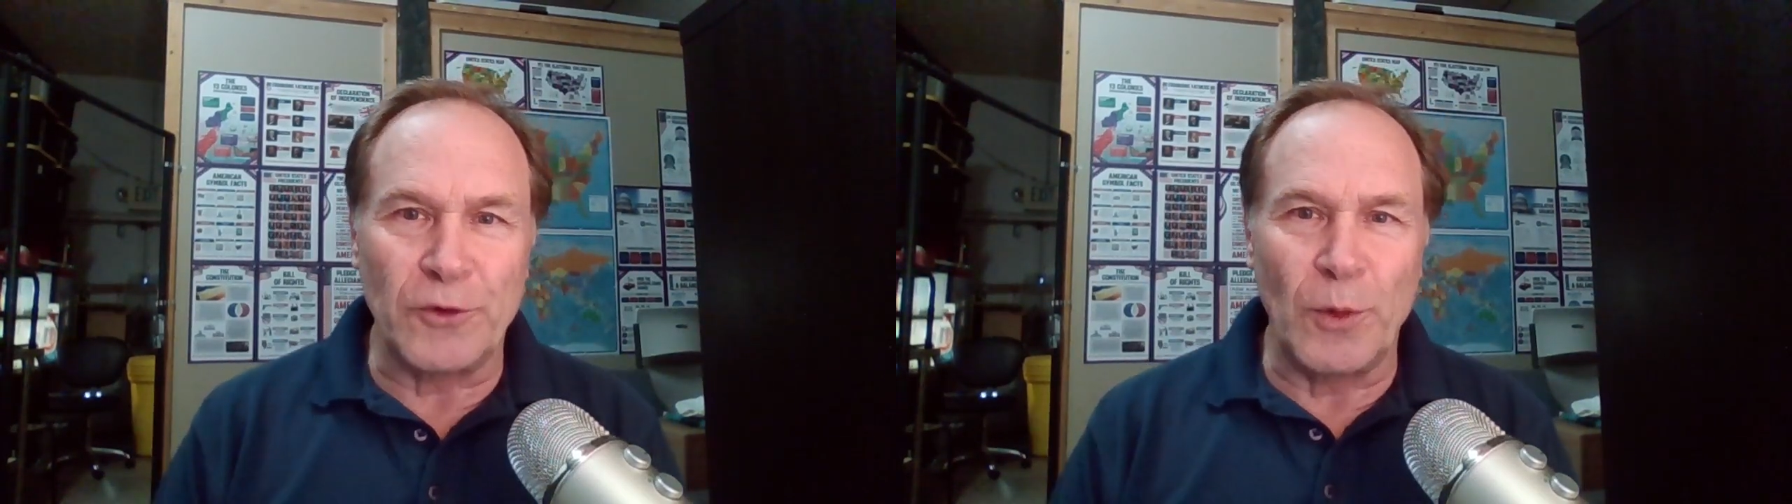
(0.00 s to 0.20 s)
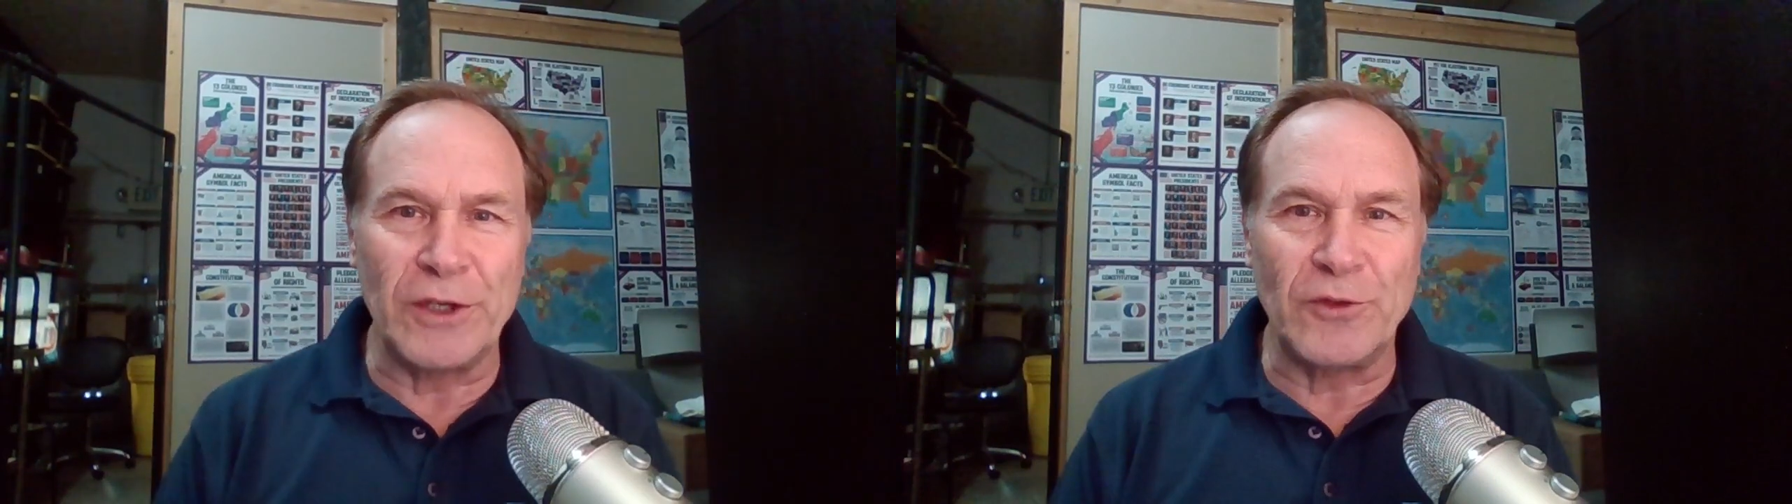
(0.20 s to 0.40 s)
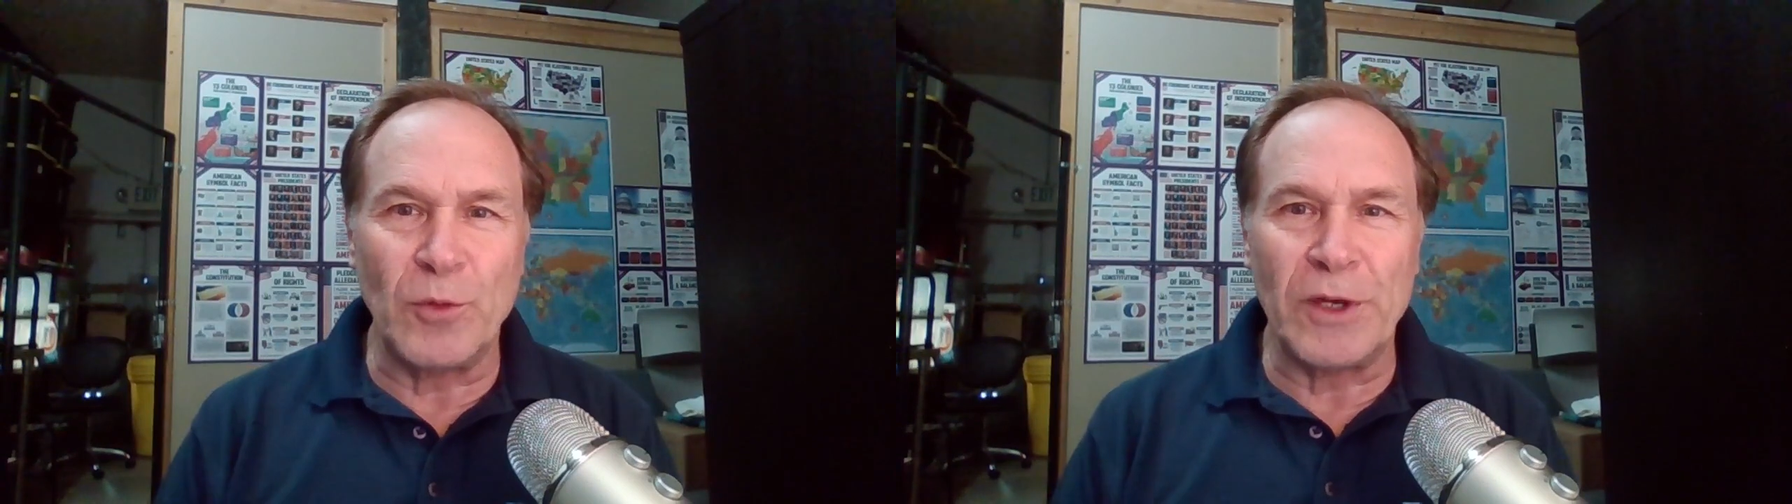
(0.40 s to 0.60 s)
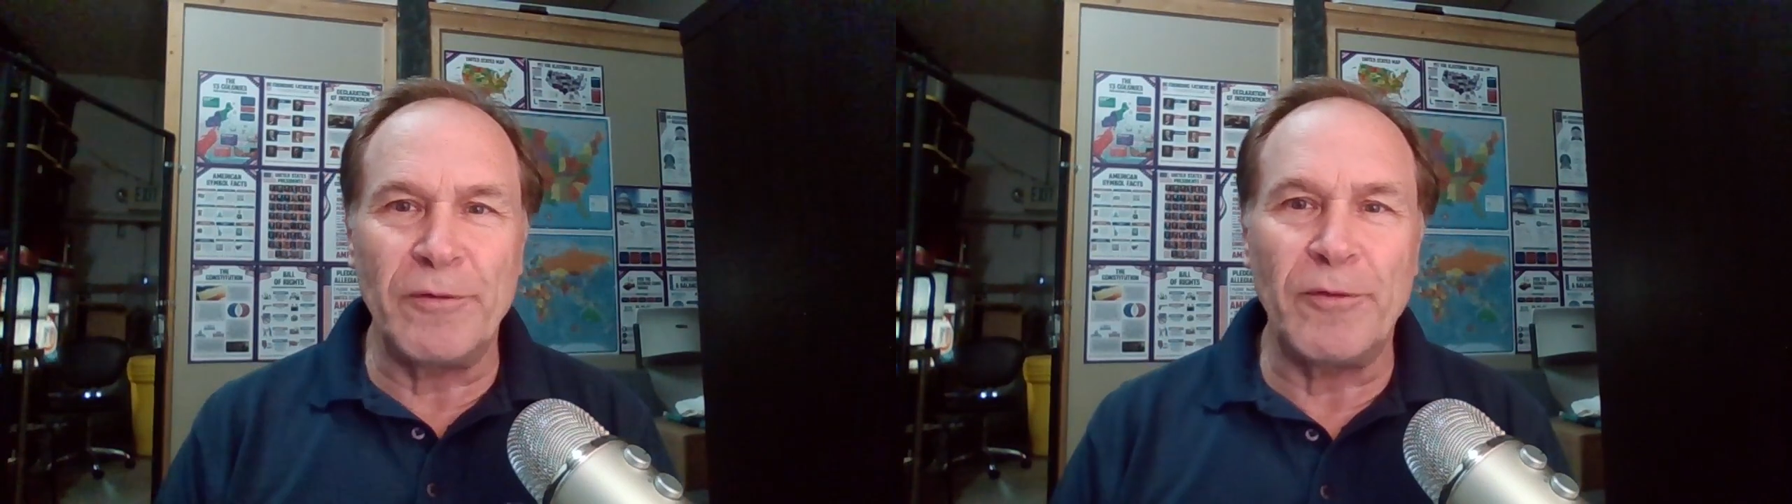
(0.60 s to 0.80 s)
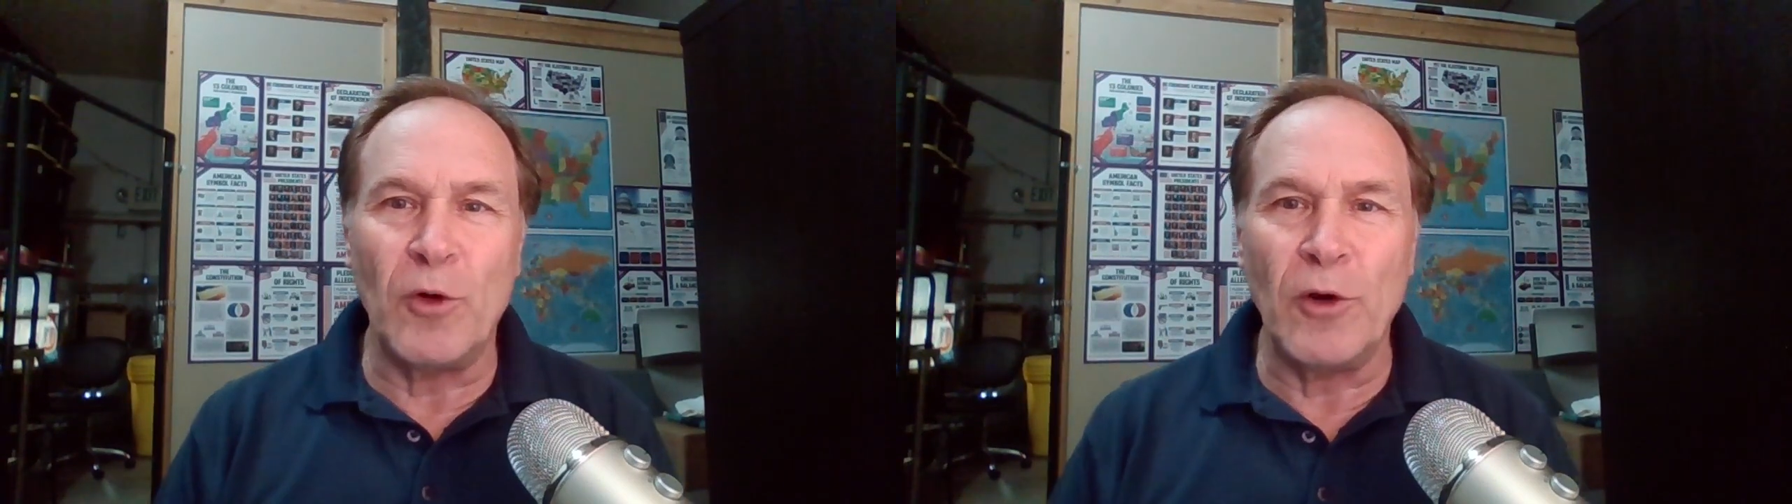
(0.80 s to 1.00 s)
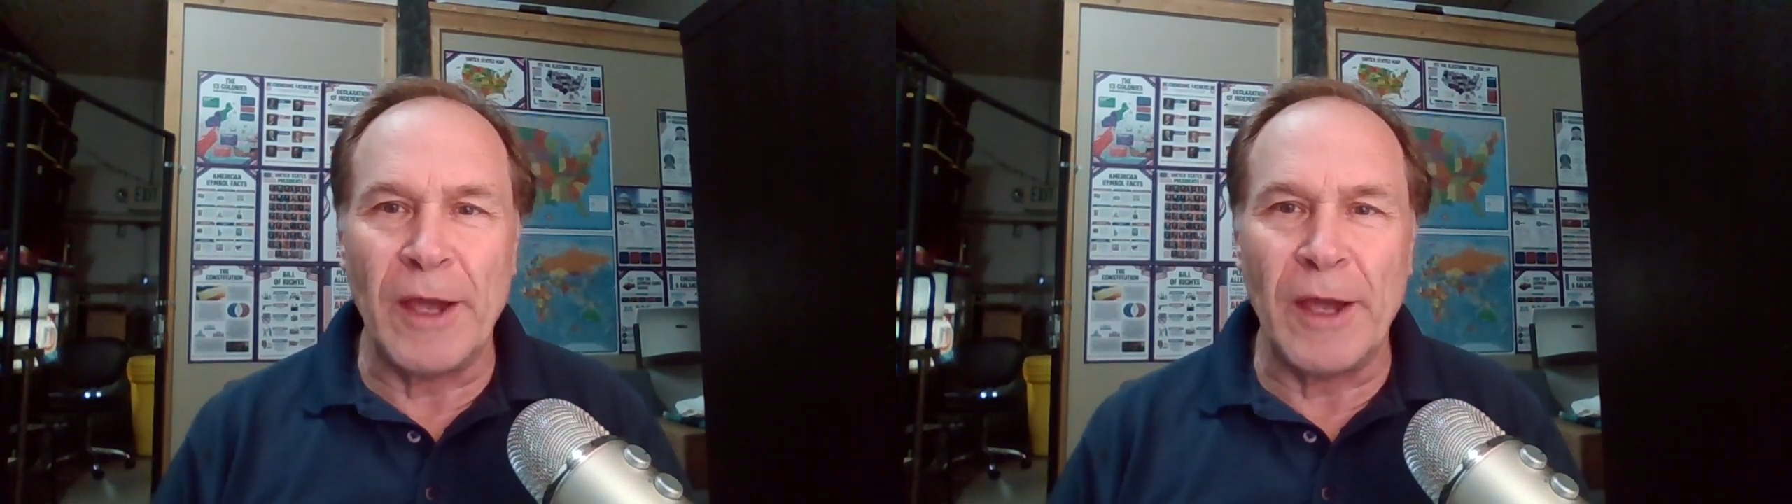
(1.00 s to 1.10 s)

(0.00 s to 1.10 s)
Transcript: 2024.